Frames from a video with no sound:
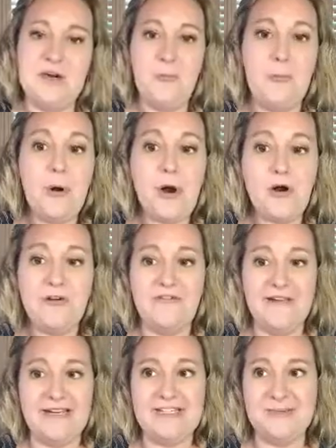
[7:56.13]
go
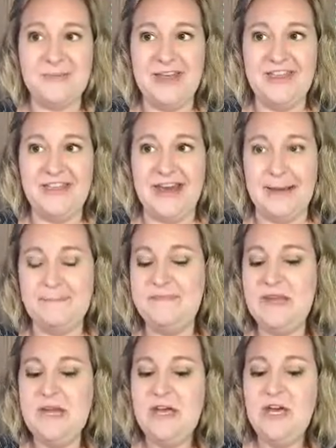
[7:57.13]
perfect with that.
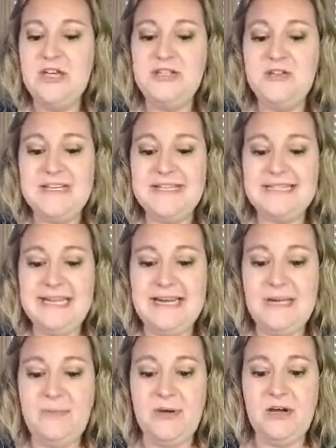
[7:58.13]
So these
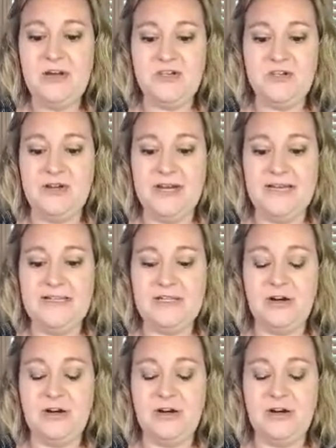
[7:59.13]
Ladybug trinkets